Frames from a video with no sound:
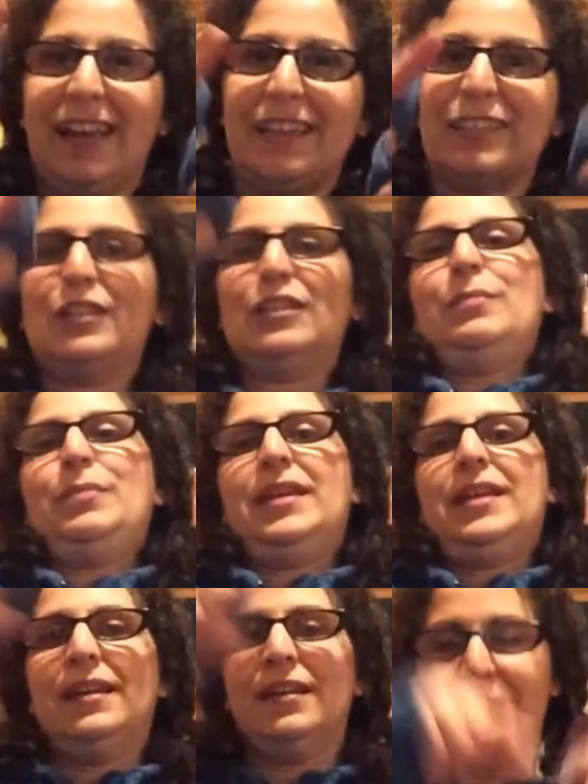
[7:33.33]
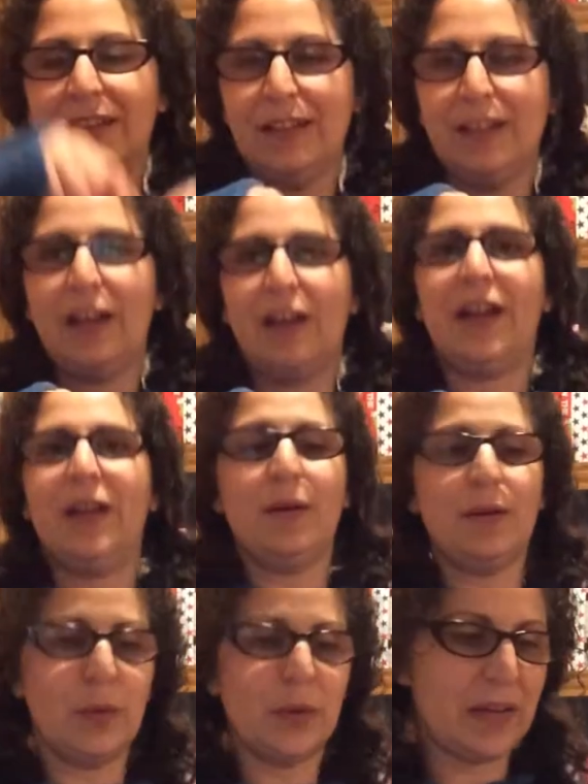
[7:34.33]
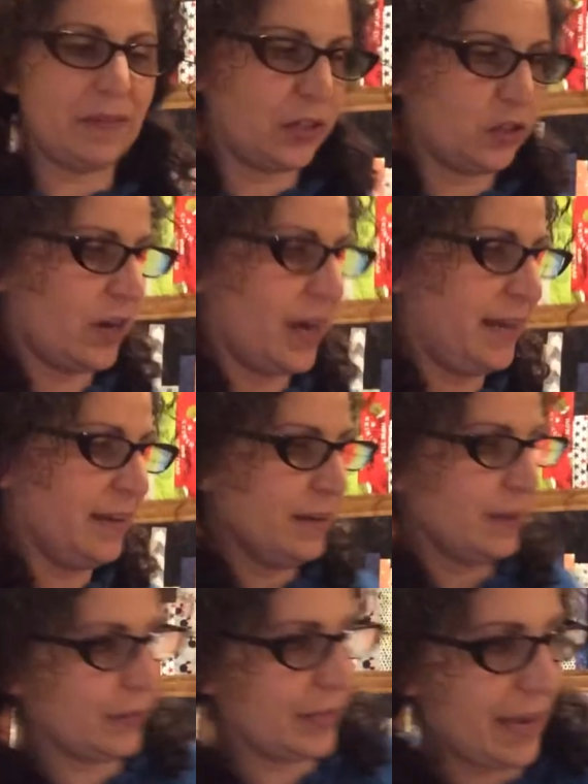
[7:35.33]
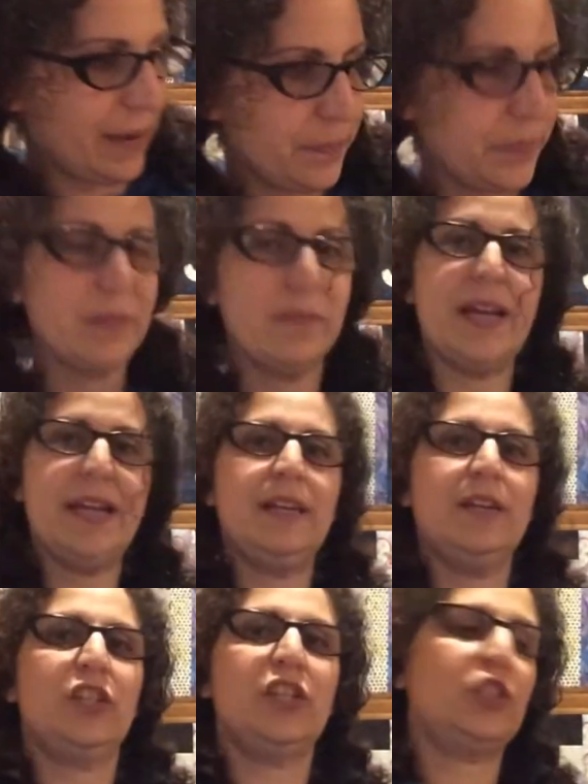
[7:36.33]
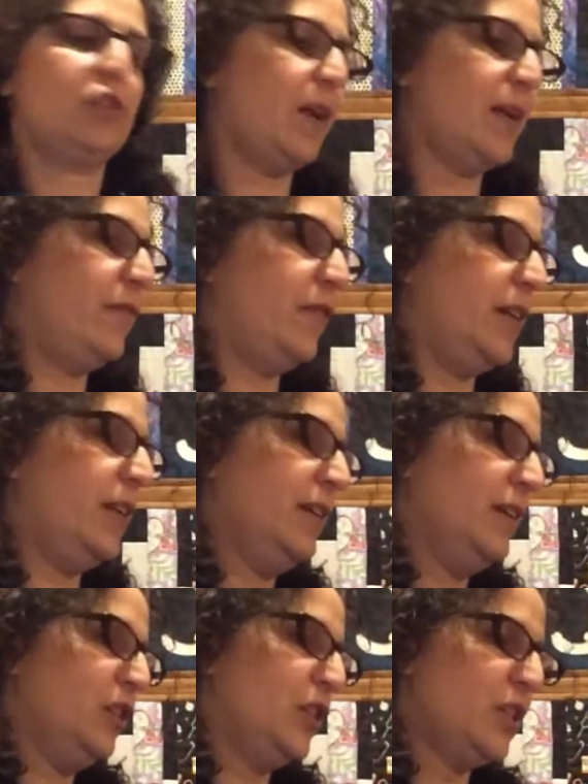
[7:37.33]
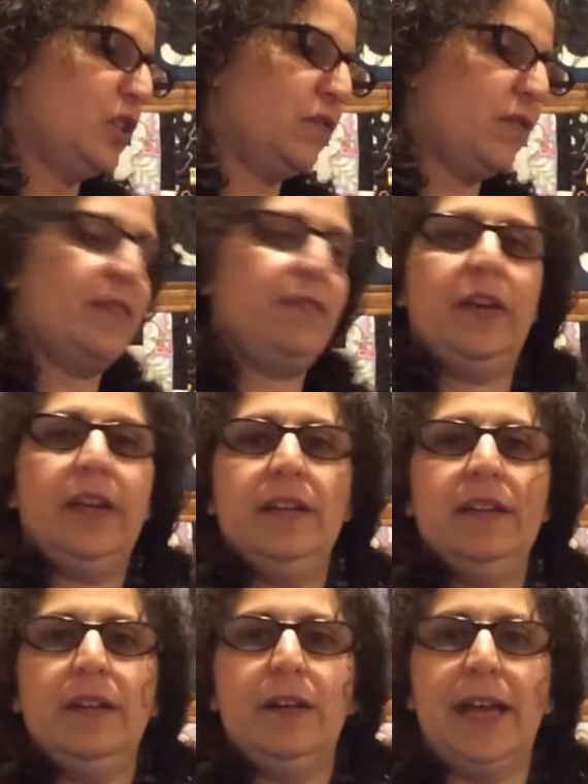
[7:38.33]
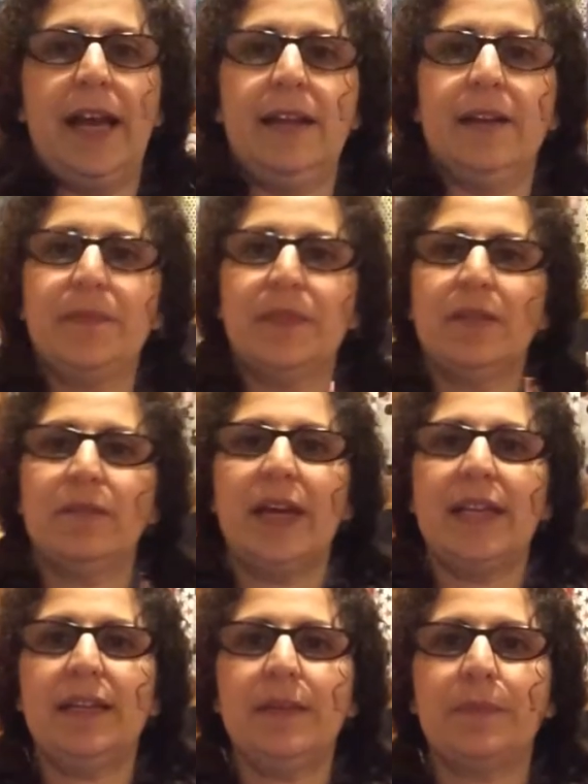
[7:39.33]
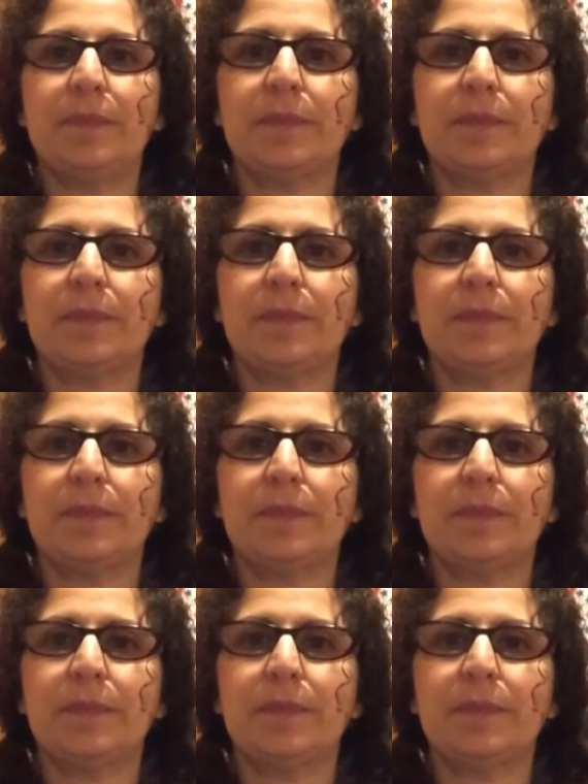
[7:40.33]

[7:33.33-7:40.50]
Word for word: And it's gonna be, all right, well, we'll give it a try. Okay, ready? Just your right foot, just your right foot. Okay, ready?